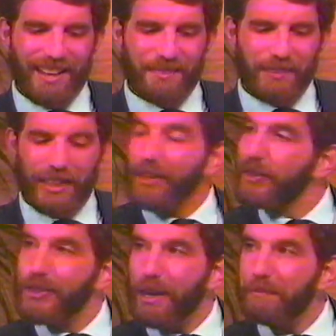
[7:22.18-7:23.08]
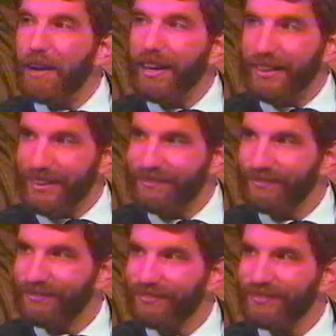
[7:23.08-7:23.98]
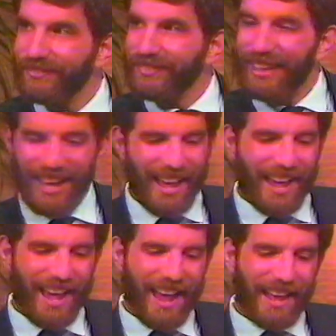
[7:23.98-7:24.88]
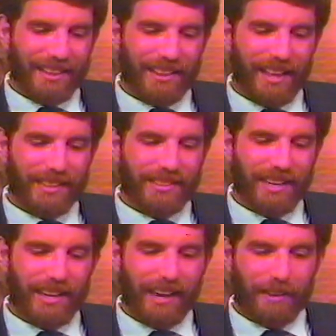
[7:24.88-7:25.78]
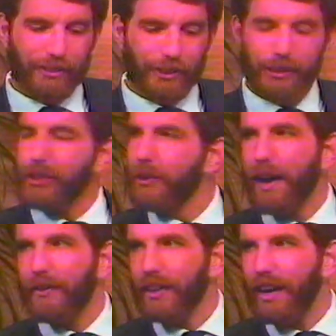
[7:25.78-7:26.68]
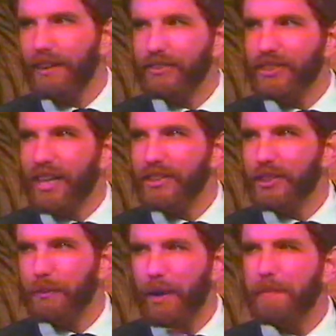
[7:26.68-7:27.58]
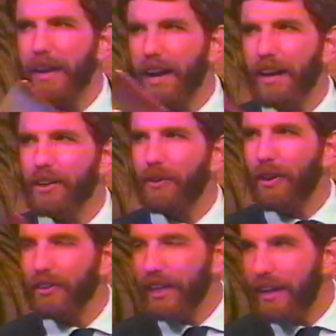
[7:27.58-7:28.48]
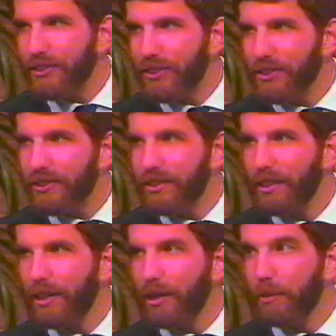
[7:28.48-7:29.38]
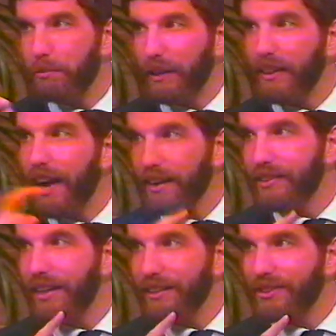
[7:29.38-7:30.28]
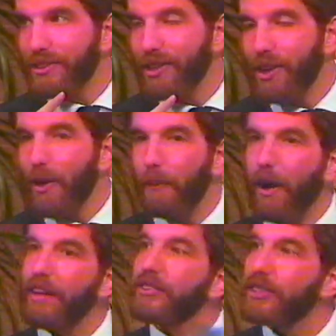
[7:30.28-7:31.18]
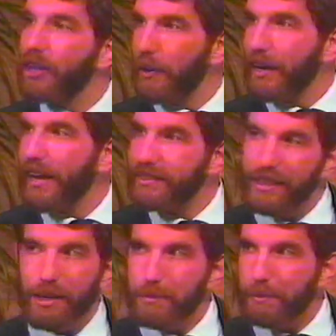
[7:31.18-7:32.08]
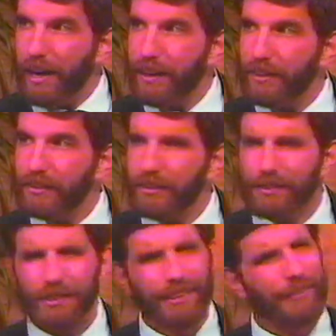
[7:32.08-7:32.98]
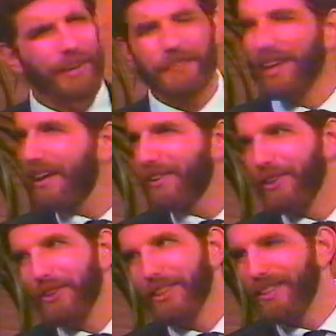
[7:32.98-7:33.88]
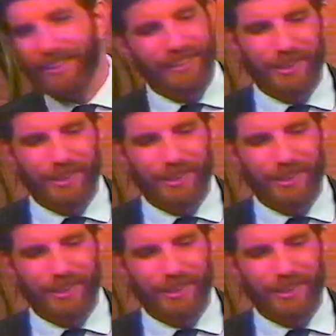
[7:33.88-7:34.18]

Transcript: But they knew somebody. And they said, after a two-hour conversation, we may not know all the answers, but God does. Why don't you go and ask him about it? No, wait a minute, I'd heard that.